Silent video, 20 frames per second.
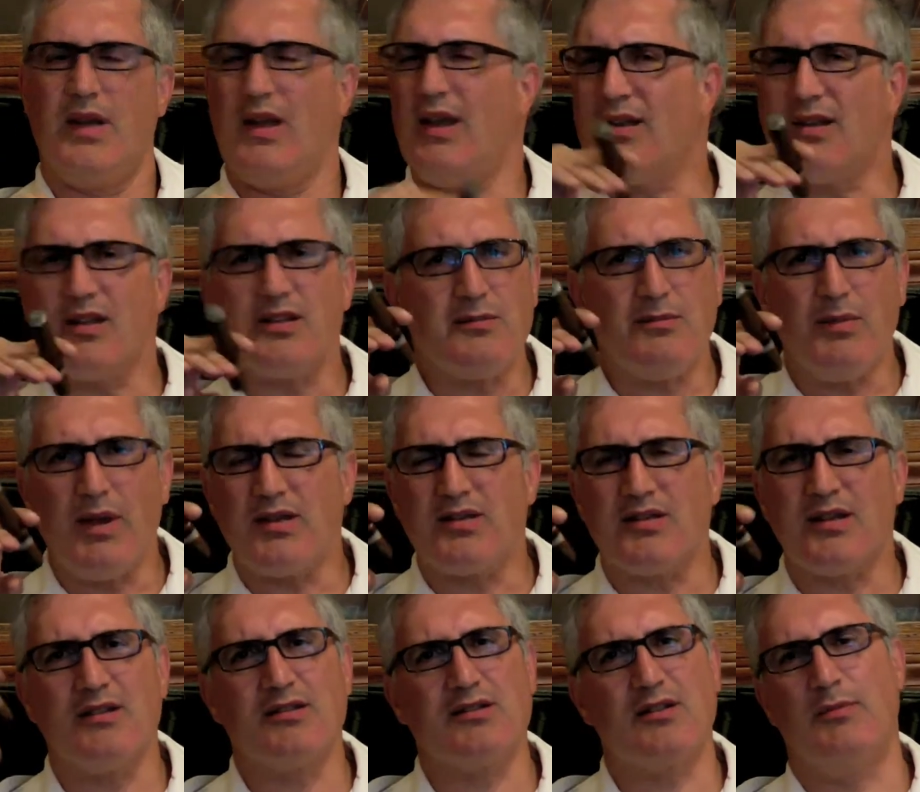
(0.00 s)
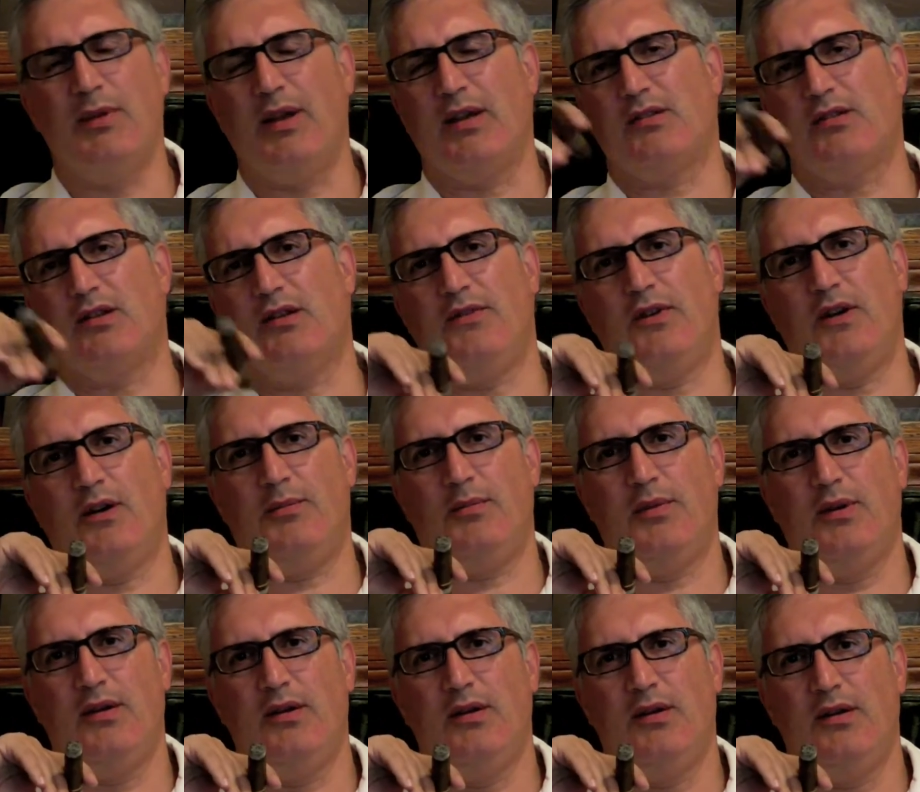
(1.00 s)
It doesn't make sense to make stuff up.
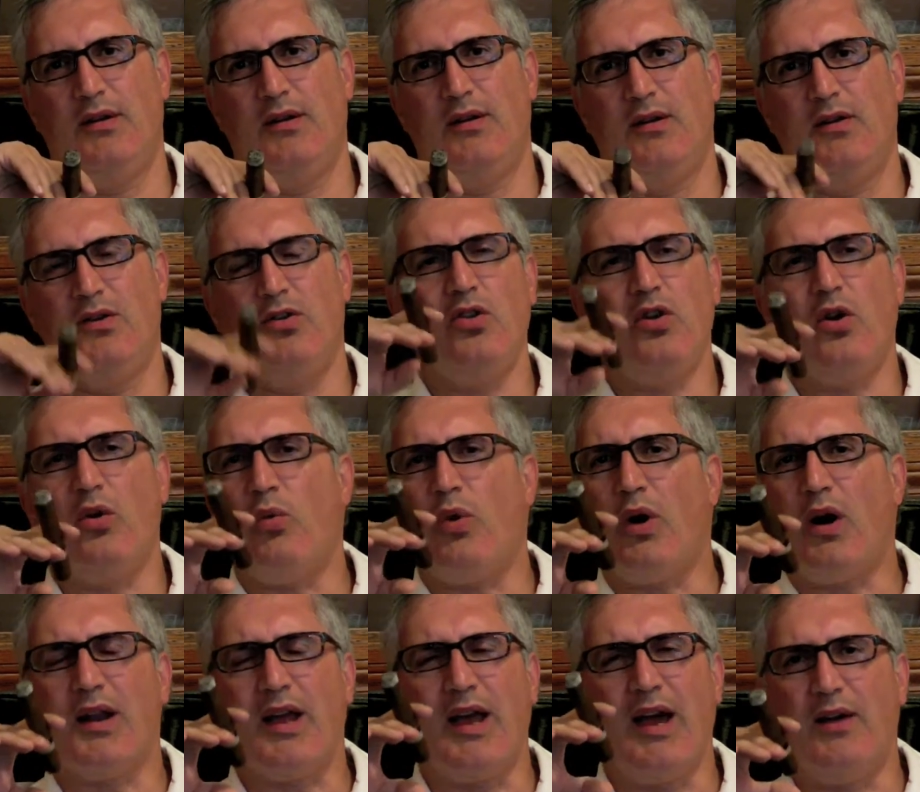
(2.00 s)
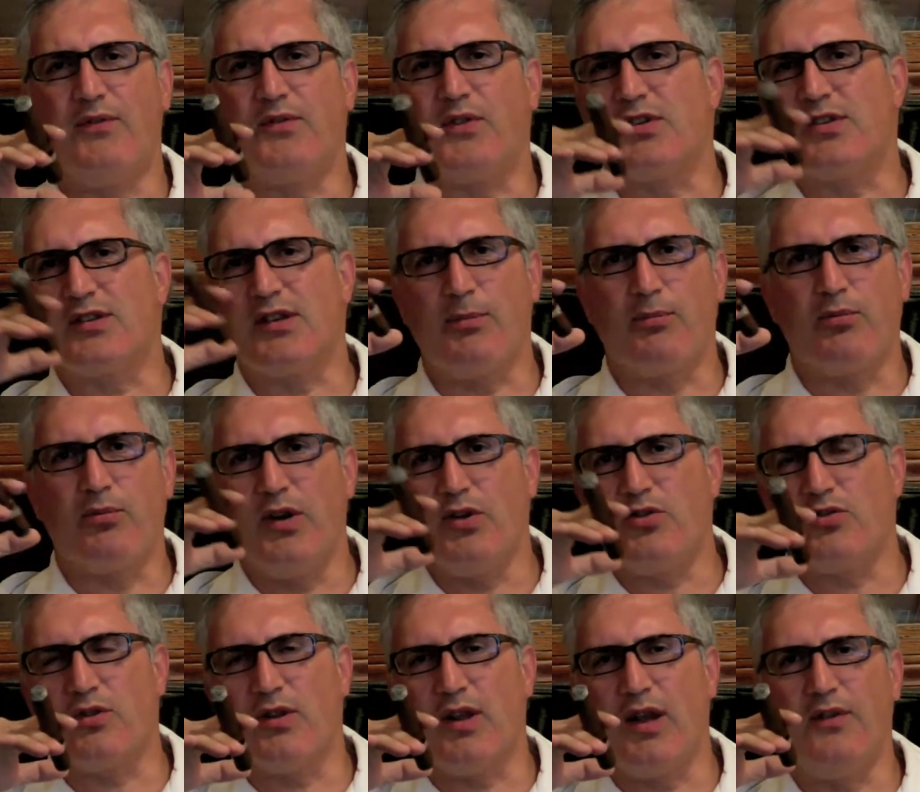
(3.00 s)
You don't want to have to separate
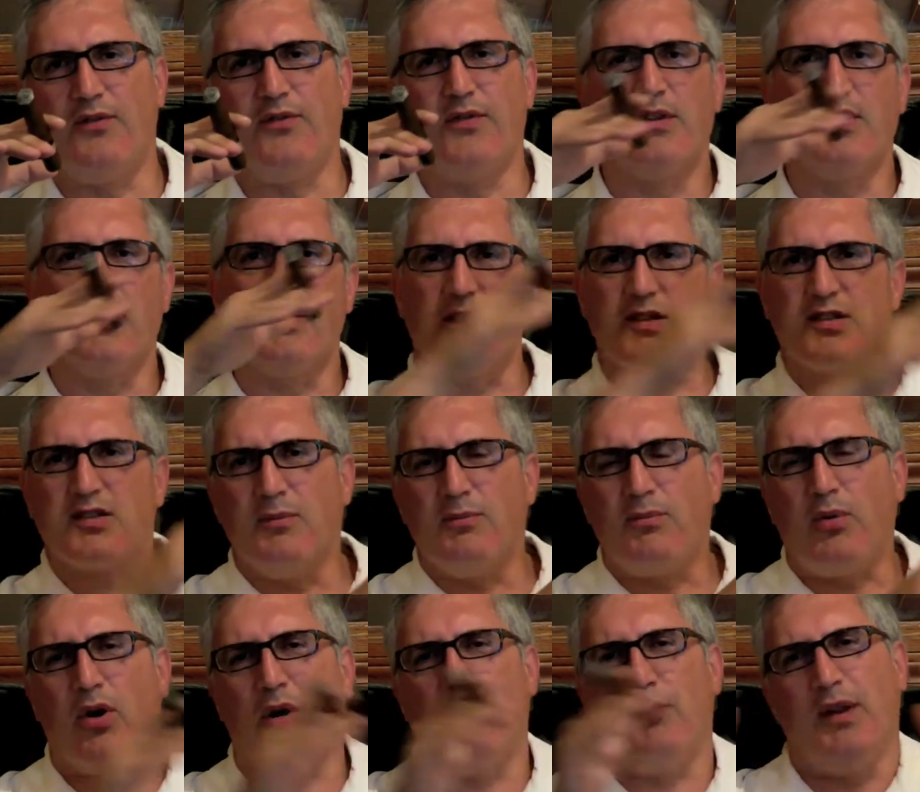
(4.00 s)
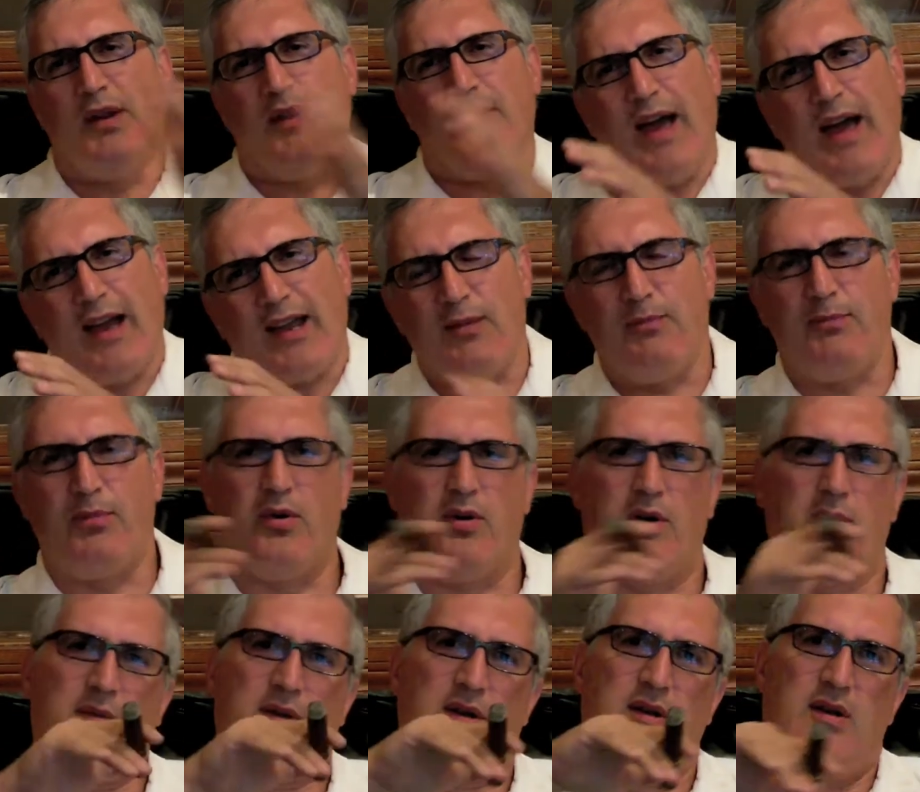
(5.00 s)
your life into this compartment and that
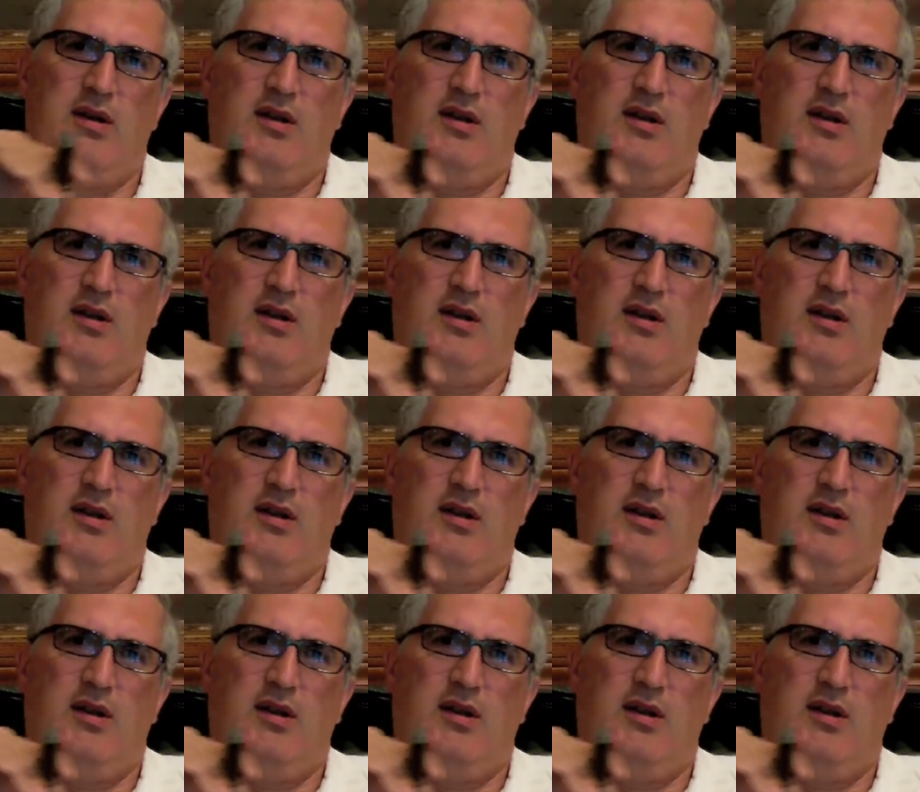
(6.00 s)
compartment.